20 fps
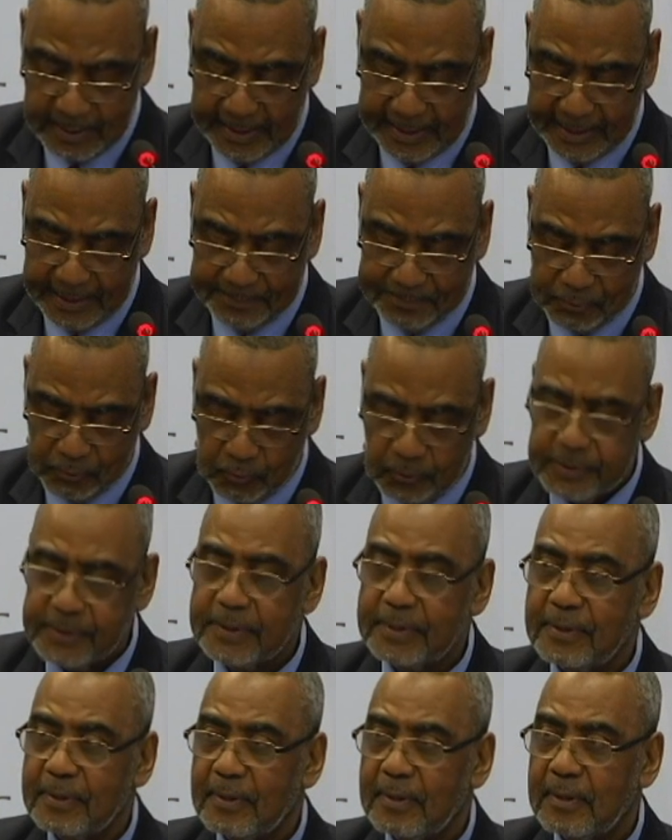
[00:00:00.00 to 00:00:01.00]
and
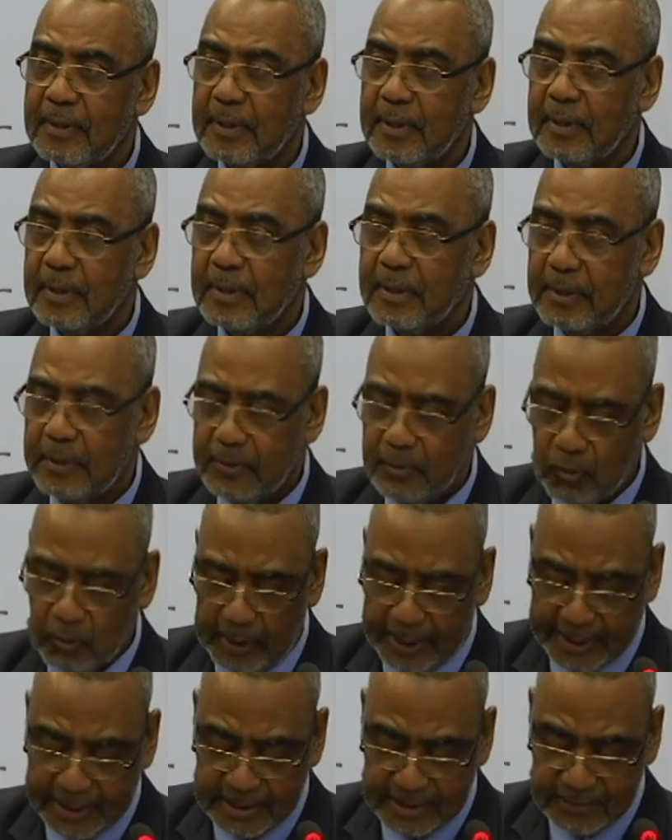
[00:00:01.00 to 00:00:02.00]
put
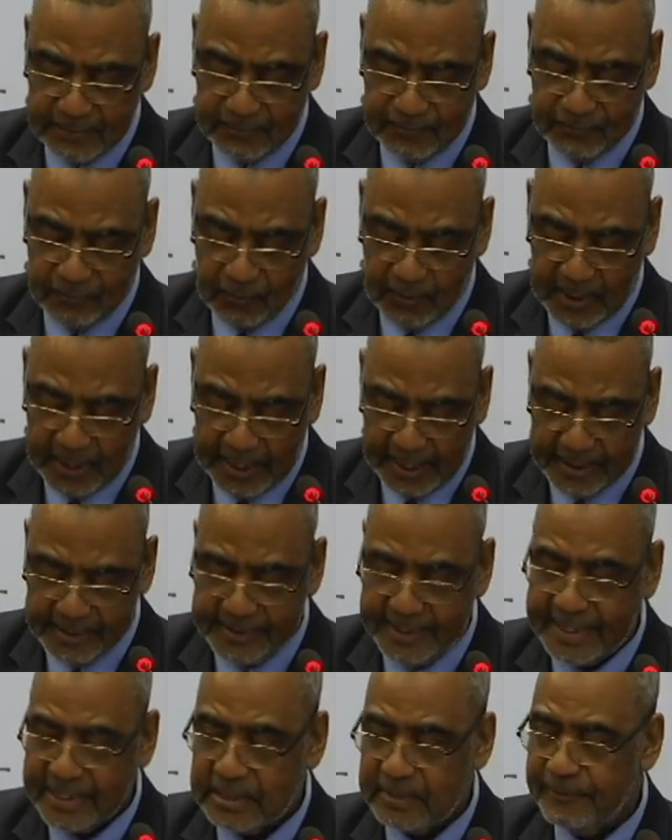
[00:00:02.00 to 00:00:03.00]

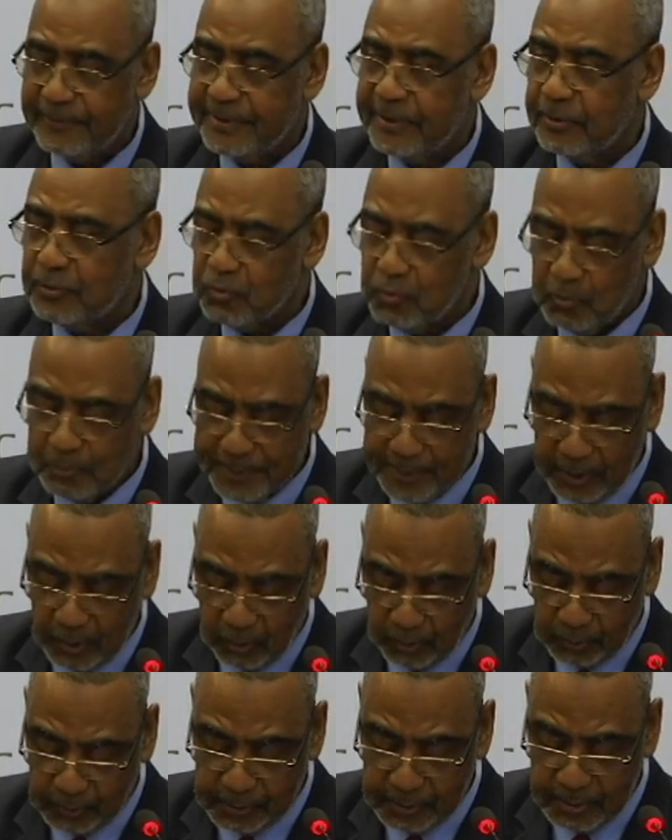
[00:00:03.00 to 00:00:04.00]
$472
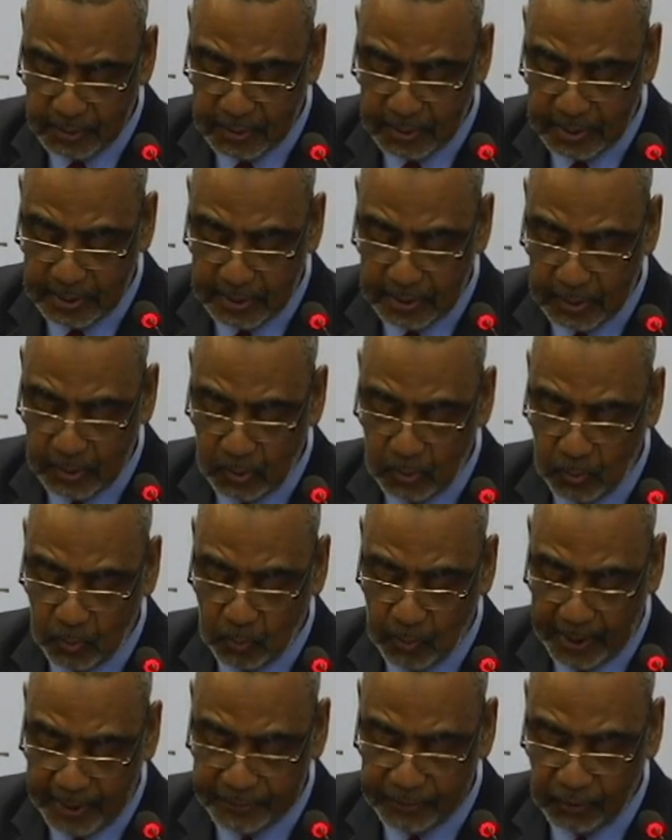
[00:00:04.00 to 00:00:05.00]
million
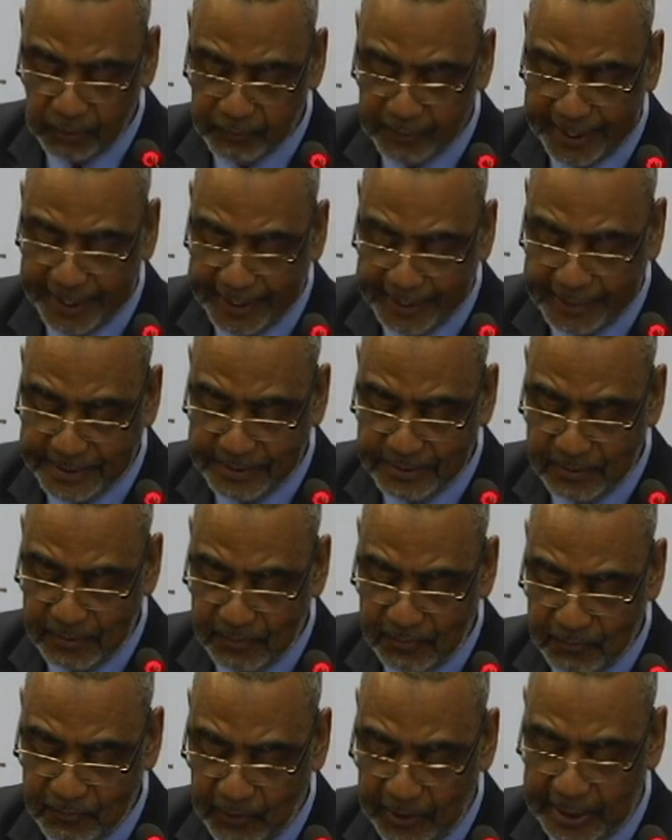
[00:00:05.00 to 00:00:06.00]
worth of aid
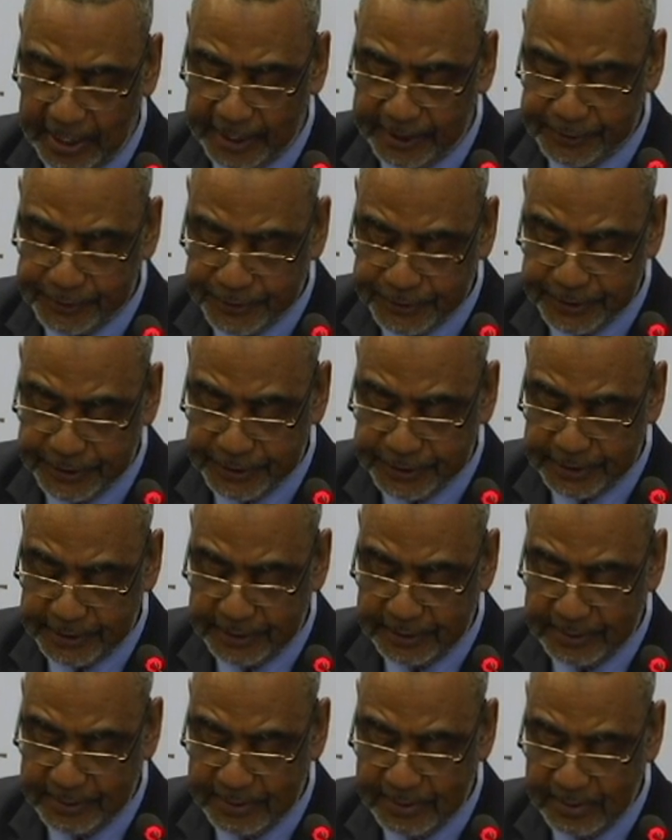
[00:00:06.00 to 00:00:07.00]
for
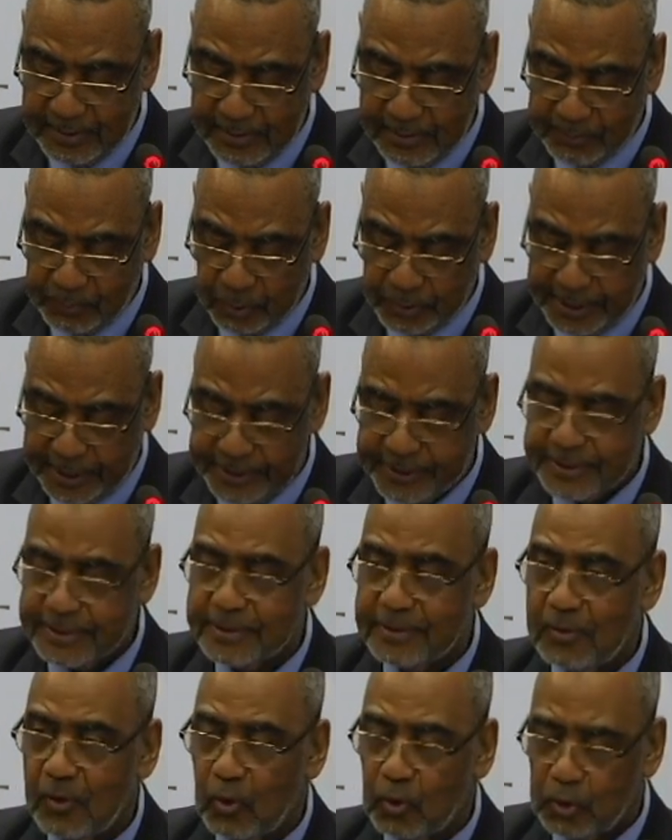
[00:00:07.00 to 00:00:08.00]
electricity
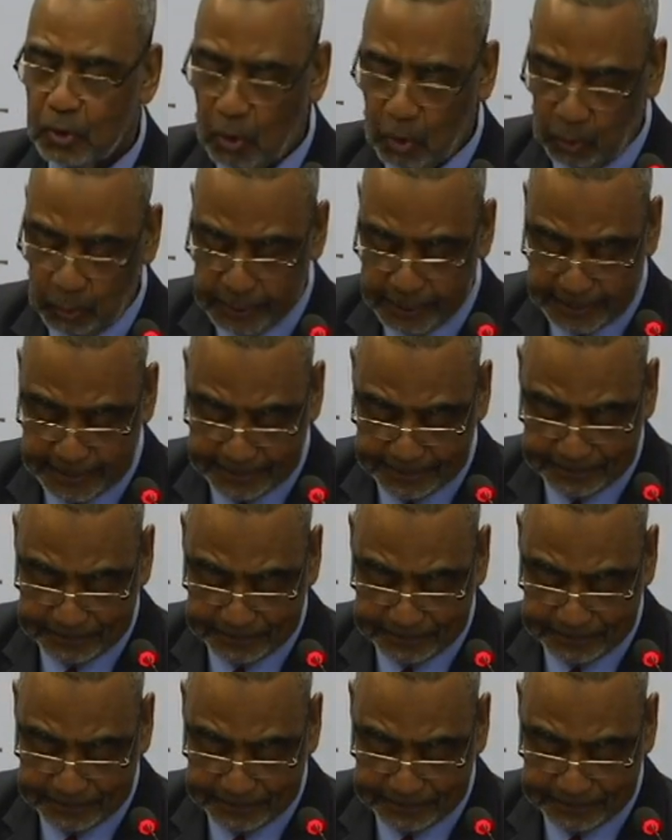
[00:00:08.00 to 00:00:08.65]
projects on hold.